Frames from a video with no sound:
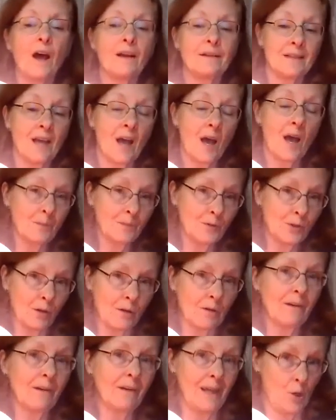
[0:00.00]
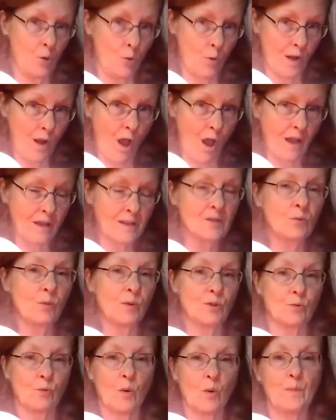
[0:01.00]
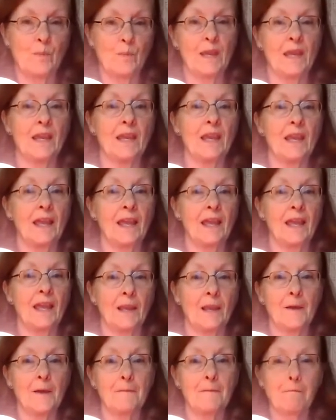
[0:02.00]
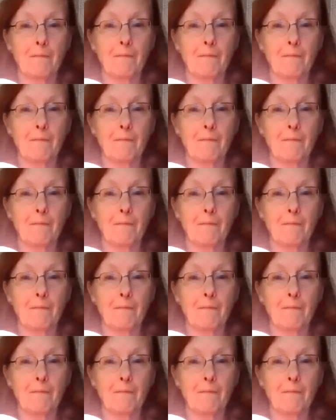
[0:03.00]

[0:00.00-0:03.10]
autumnal equinox, which will be in